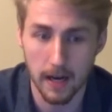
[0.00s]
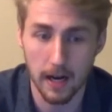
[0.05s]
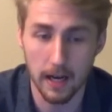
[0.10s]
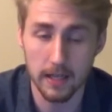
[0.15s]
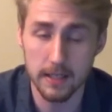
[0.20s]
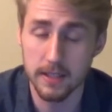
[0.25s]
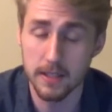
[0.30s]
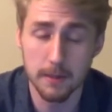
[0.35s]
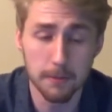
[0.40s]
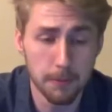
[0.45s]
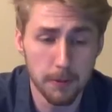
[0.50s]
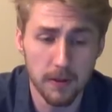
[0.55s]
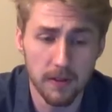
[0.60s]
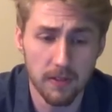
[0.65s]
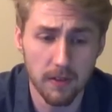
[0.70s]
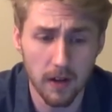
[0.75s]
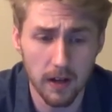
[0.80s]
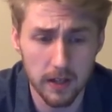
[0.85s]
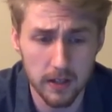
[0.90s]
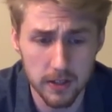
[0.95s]
I simply
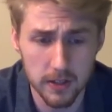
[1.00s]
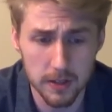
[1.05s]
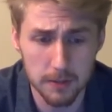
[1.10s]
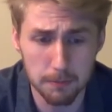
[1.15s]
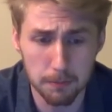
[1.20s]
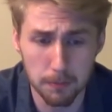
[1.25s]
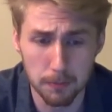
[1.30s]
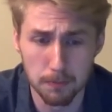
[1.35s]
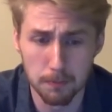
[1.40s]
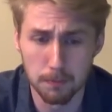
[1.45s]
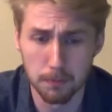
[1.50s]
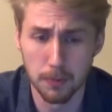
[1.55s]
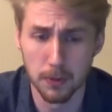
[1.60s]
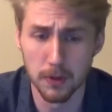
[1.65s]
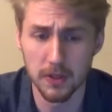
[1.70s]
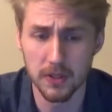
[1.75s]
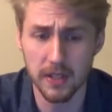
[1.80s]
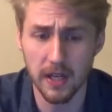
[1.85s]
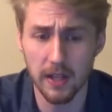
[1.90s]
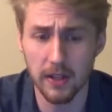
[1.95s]
thought you just
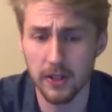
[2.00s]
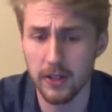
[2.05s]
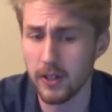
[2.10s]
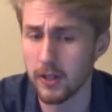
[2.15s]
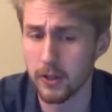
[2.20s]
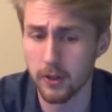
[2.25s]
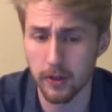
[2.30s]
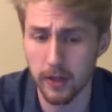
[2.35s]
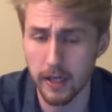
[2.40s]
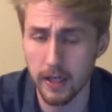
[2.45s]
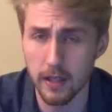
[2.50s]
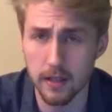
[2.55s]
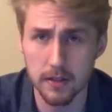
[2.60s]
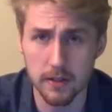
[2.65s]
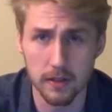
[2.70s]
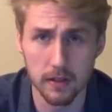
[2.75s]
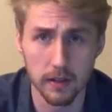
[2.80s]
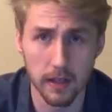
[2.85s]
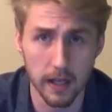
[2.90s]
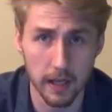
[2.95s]
put together your
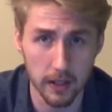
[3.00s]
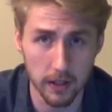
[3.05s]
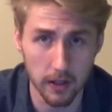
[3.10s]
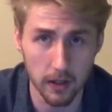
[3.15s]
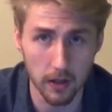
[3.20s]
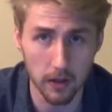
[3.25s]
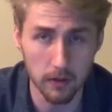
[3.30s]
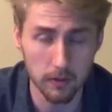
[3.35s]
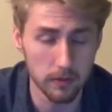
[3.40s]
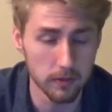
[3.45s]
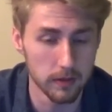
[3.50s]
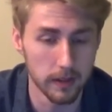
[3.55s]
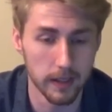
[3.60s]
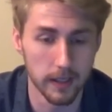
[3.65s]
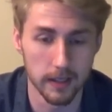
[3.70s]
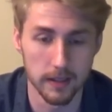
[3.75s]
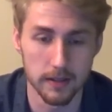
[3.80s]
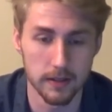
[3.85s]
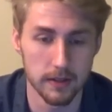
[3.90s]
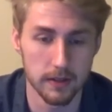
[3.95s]
ingredients and let it go,
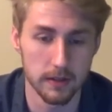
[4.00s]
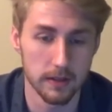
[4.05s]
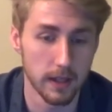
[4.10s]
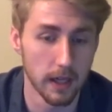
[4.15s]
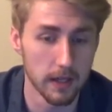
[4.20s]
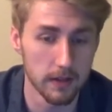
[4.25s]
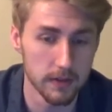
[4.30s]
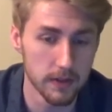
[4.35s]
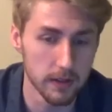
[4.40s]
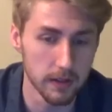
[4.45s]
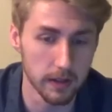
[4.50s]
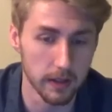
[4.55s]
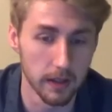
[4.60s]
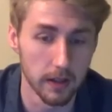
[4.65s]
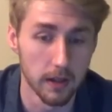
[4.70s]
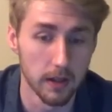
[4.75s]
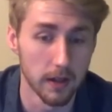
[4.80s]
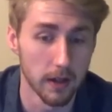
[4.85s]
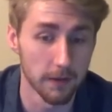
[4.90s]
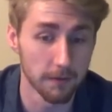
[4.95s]
and it's kind of silly.
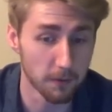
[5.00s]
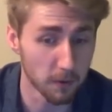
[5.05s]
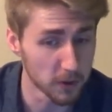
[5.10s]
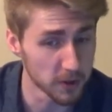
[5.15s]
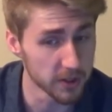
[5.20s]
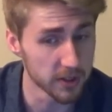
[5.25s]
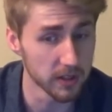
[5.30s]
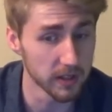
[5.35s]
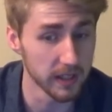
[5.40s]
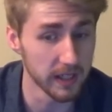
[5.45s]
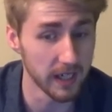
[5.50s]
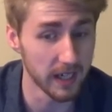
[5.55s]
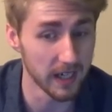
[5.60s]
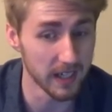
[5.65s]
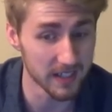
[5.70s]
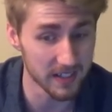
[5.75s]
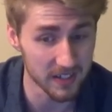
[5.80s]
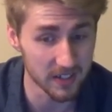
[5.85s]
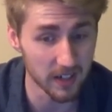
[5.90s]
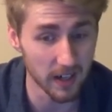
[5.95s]
Unfortunately,
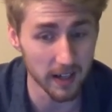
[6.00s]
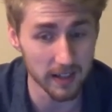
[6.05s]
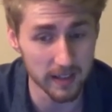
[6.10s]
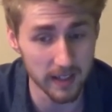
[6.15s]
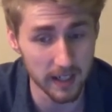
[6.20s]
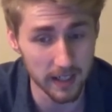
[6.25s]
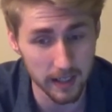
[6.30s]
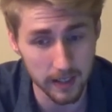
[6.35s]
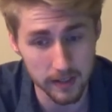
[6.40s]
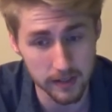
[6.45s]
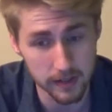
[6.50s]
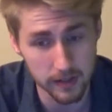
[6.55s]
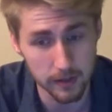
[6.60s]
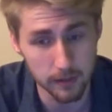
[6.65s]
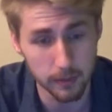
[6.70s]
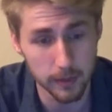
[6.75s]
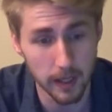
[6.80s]
it's not that easy.